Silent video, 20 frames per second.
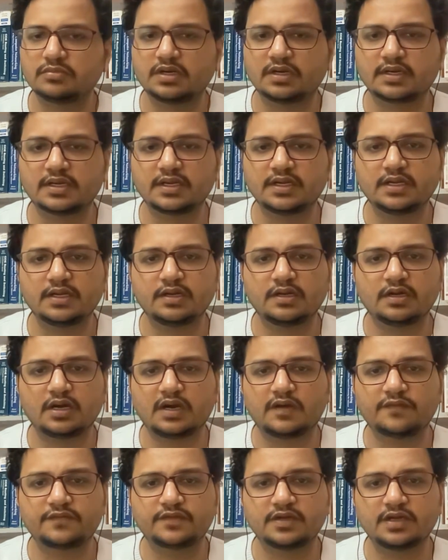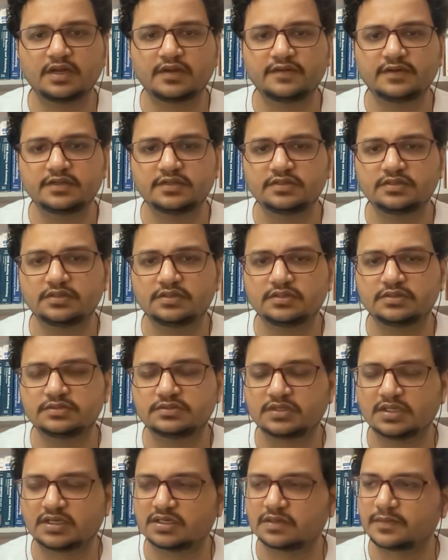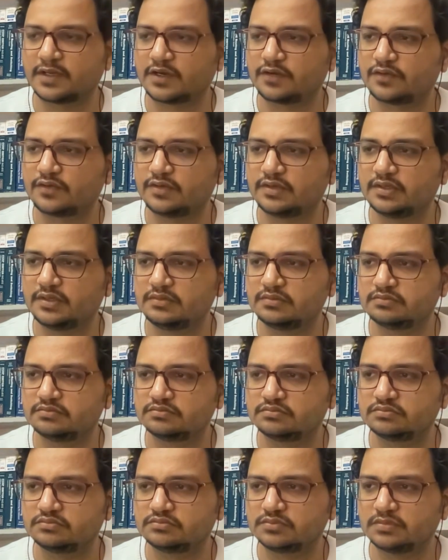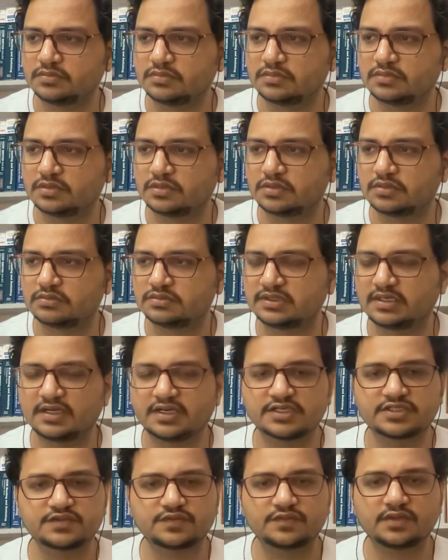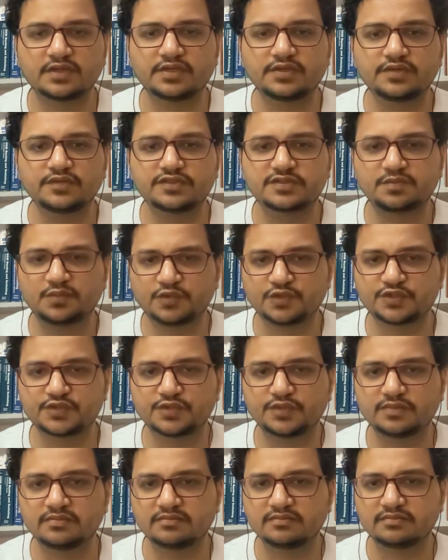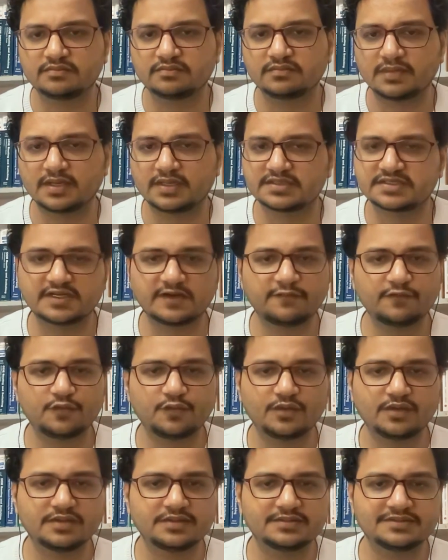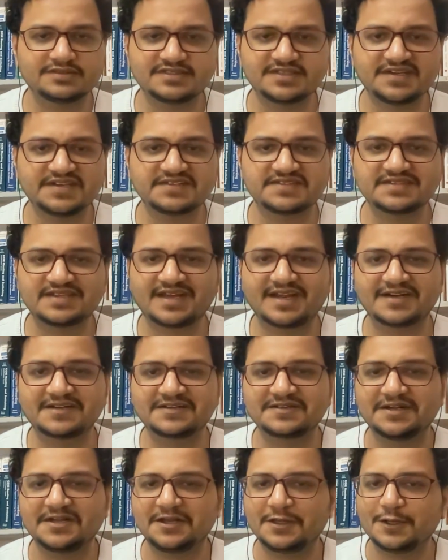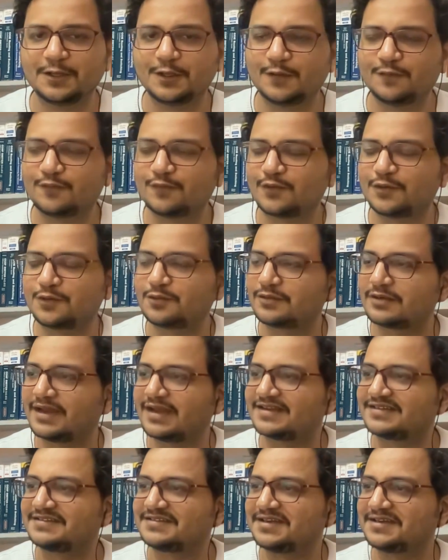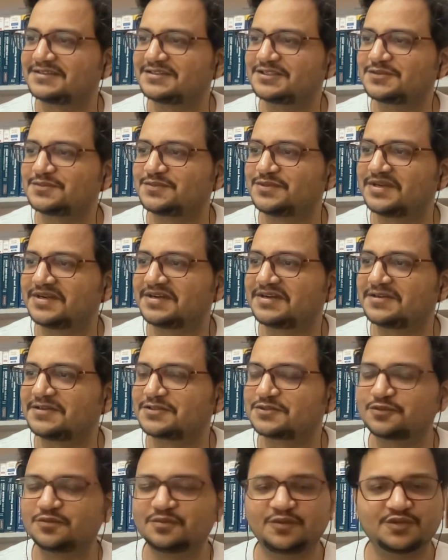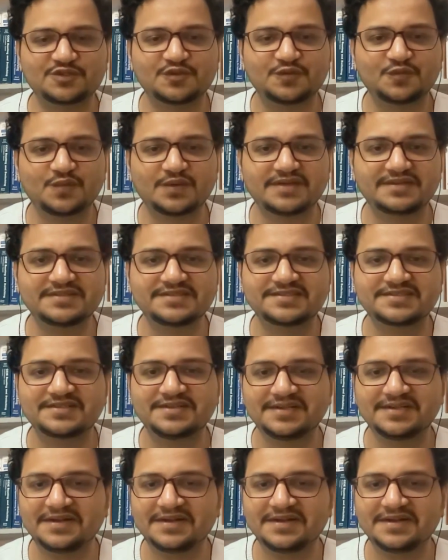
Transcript: okay, after I've done Tata McGraw, the last one I used boson, as everyone says that if you want to crack CSSP, at least do boson once.